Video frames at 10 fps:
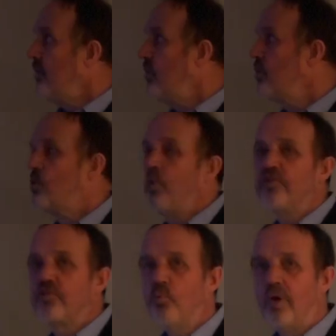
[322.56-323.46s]
The other
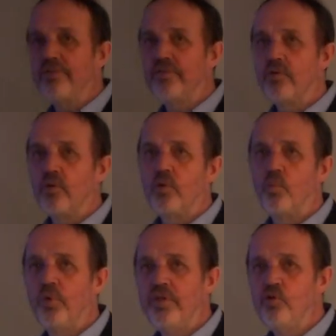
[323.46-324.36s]
question was
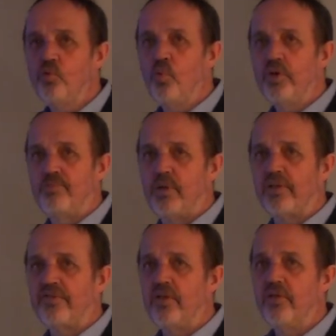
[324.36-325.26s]
we knew which
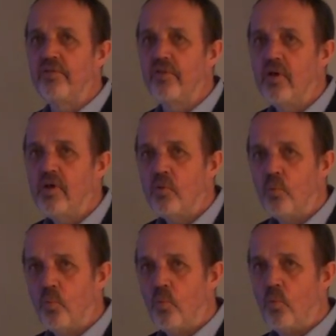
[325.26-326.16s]
policies
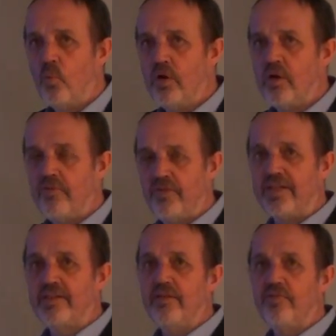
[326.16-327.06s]
were
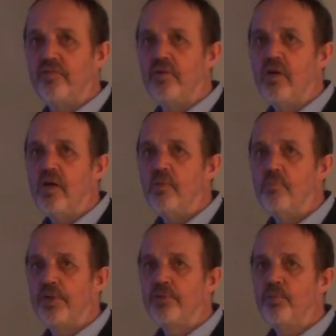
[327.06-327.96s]
effective,
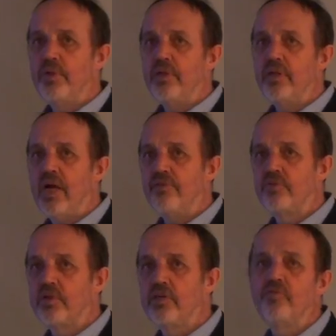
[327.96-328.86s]
but we
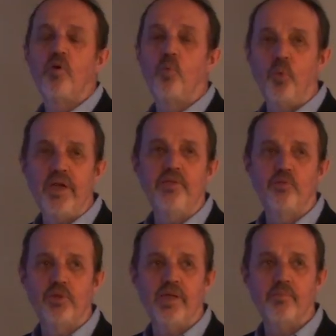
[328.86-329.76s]
have to give a
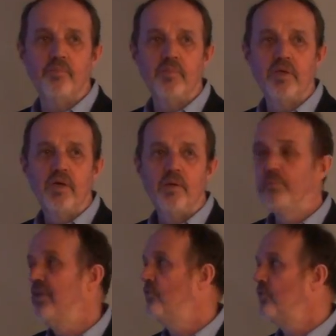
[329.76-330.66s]
to them.
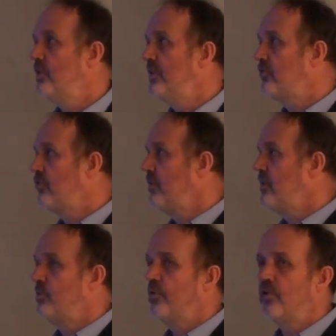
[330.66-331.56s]
Based on the
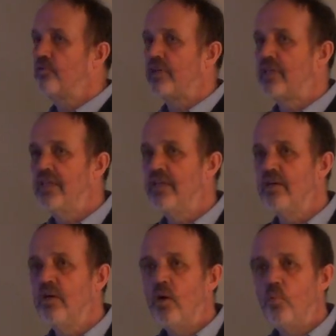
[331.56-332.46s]
literature, it wasn't very
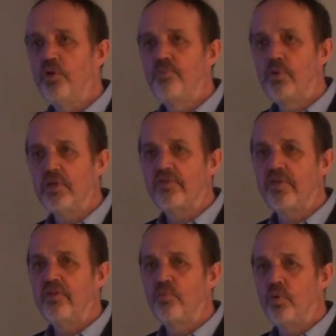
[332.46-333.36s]
clear which
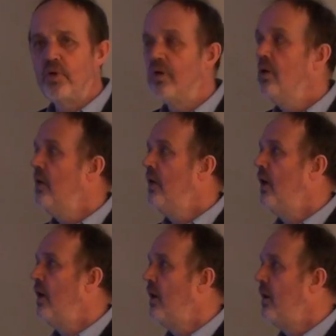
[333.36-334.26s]
policies were
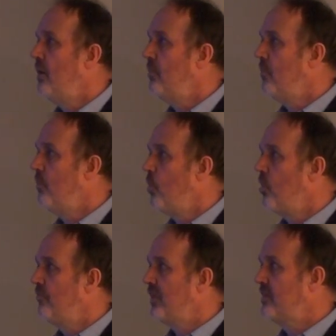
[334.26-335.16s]
uh,
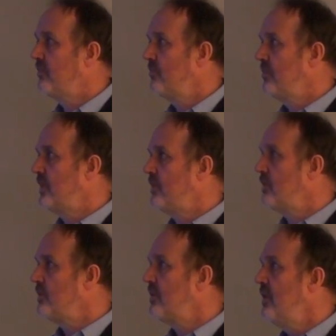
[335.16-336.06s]
more effective than
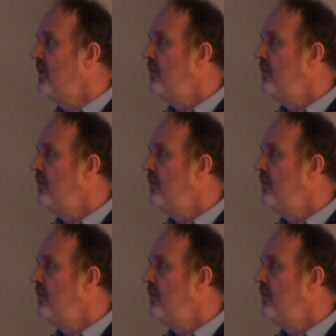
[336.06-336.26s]
another.